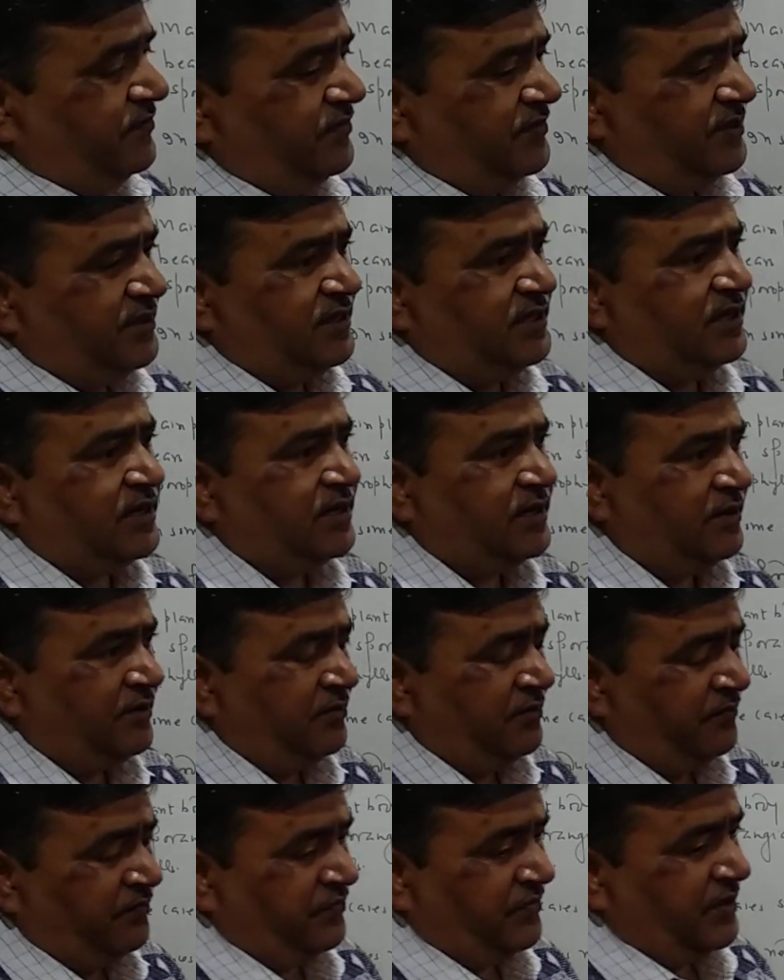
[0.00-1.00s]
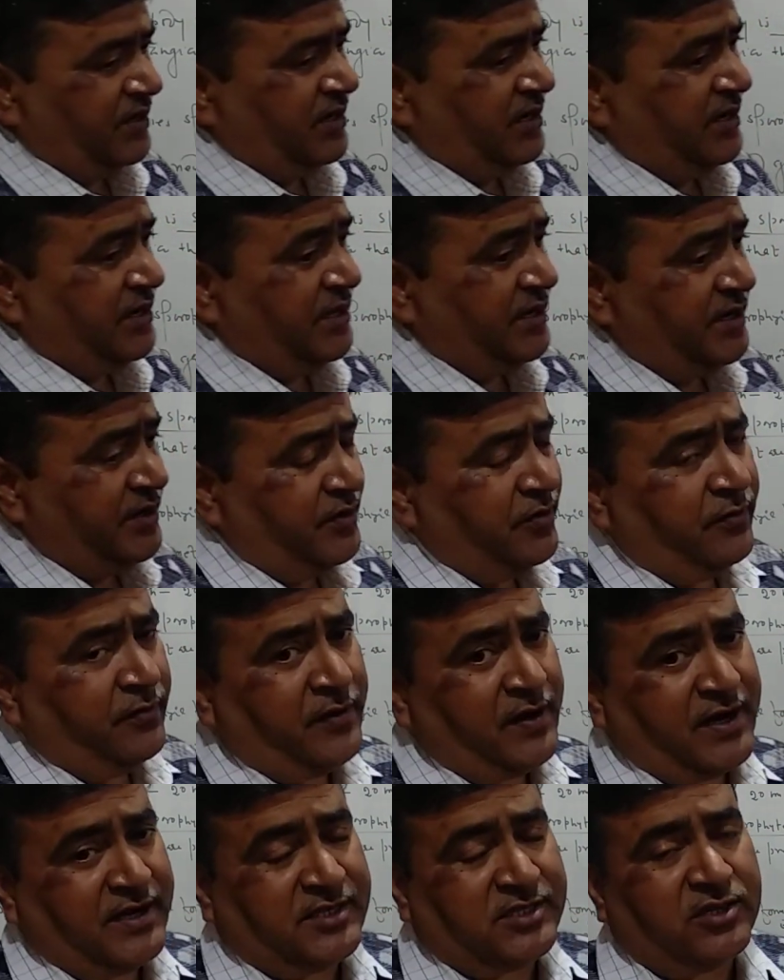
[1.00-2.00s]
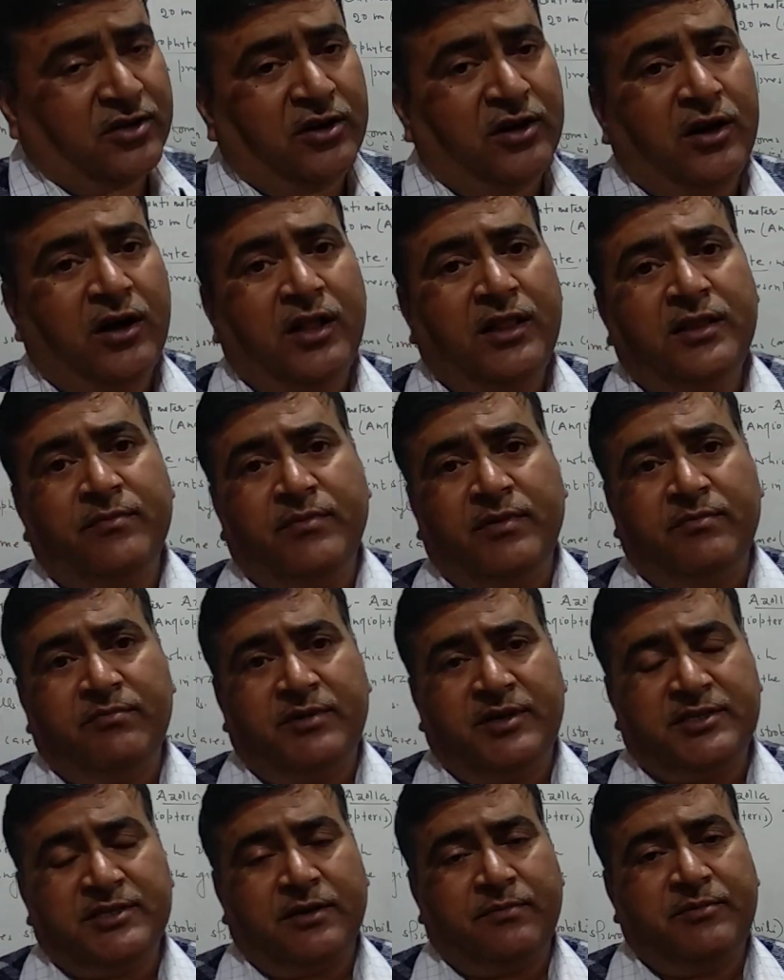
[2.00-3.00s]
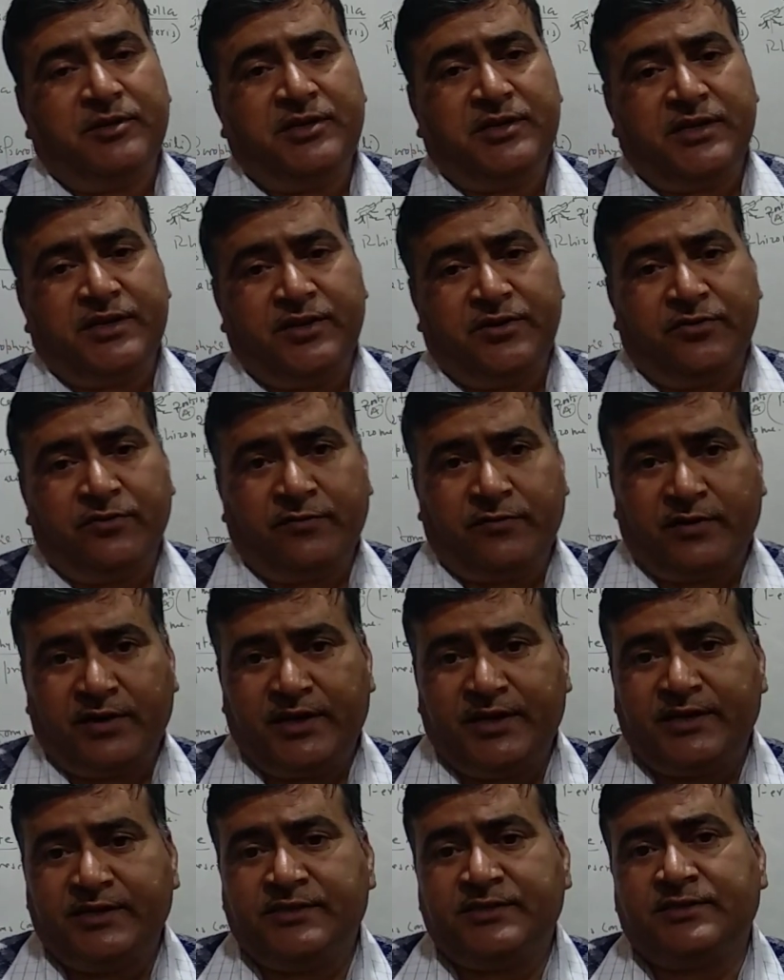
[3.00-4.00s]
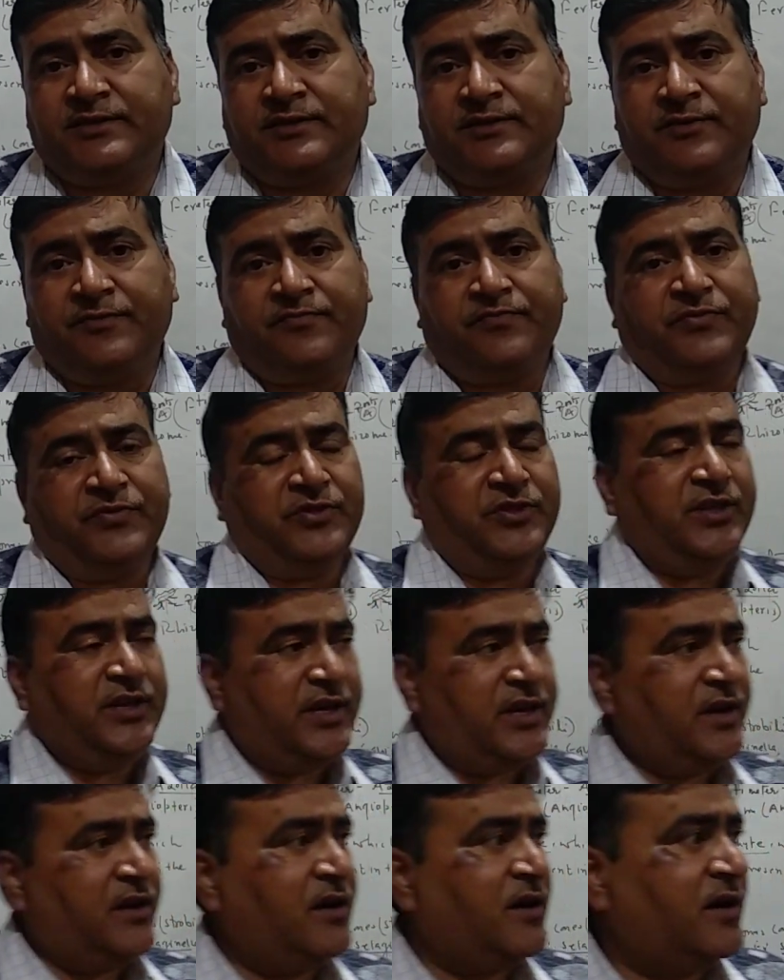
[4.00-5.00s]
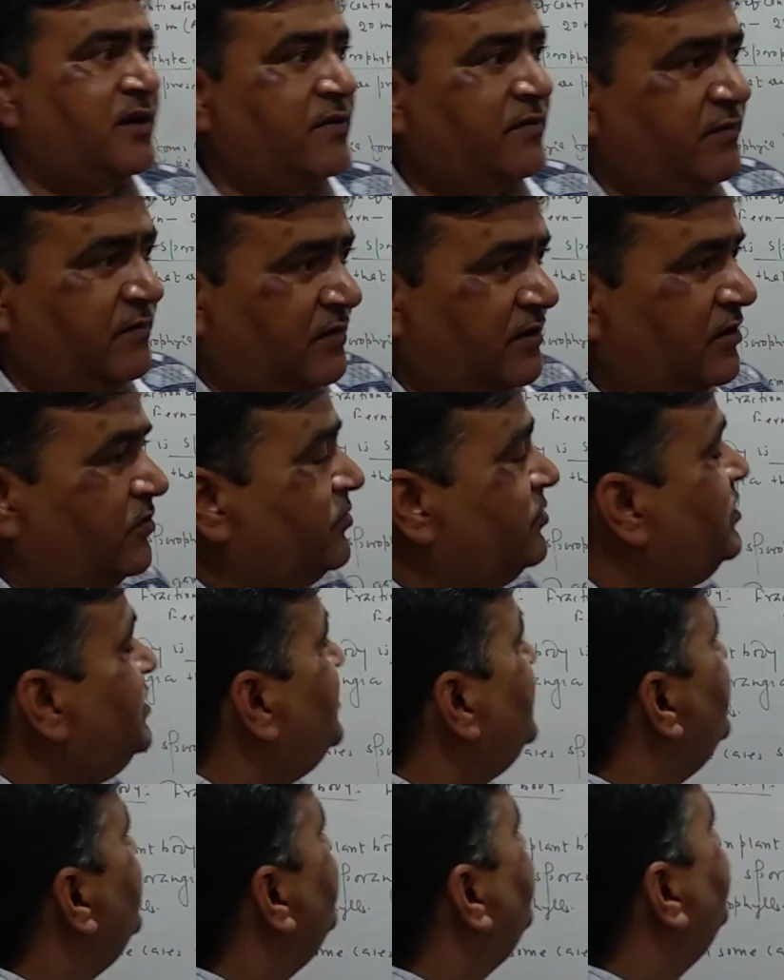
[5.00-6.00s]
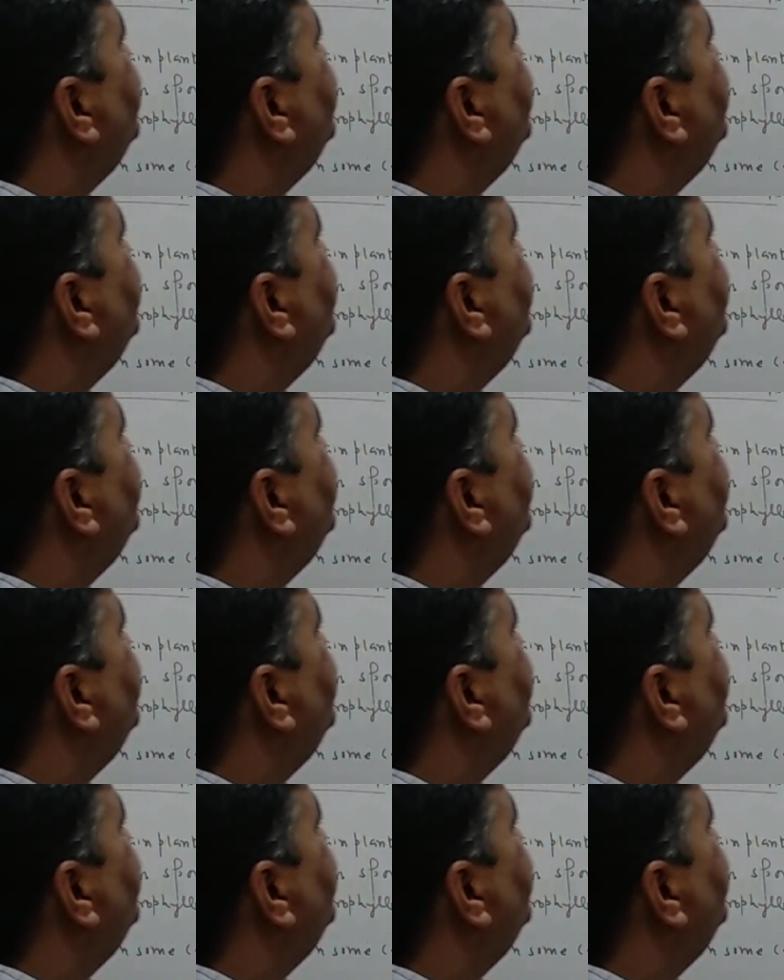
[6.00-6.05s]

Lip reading: the pteridophytes, all the members of the pteridophytes, they are found